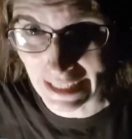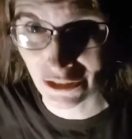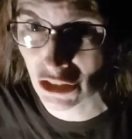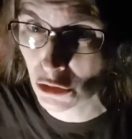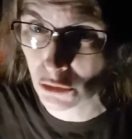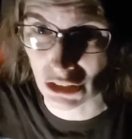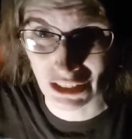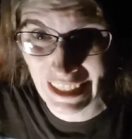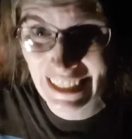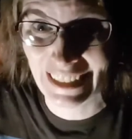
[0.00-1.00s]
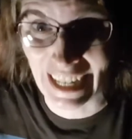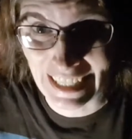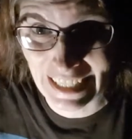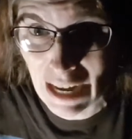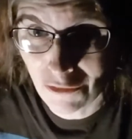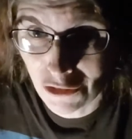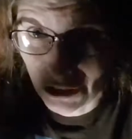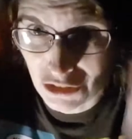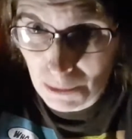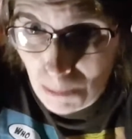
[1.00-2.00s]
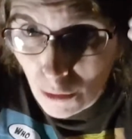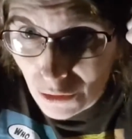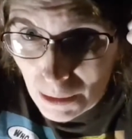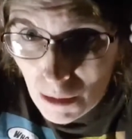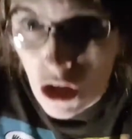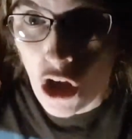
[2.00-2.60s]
and she took the teeny tiny covers and she pulled them